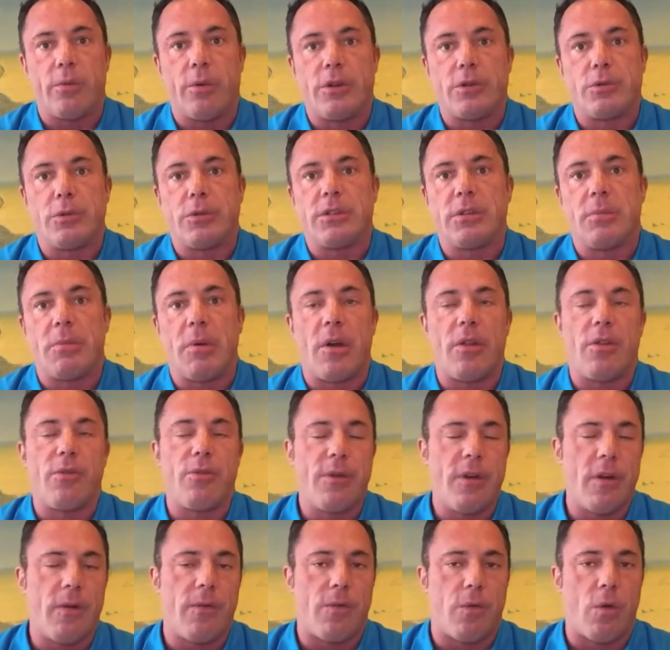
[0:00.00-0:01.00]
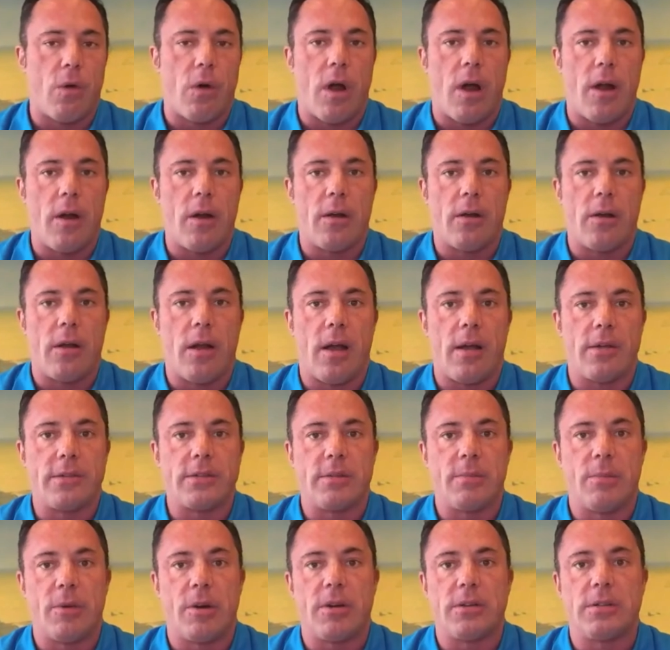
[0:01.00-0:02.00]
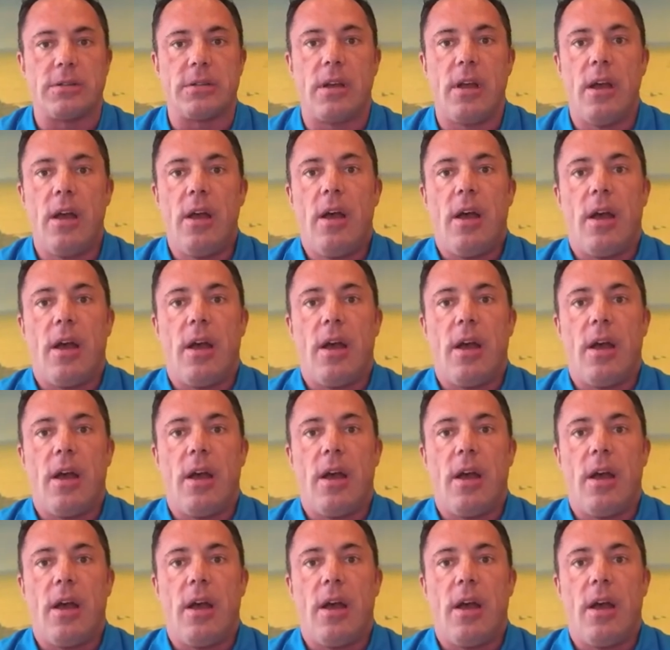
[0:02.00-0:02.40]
which was about 300 or 400 customers,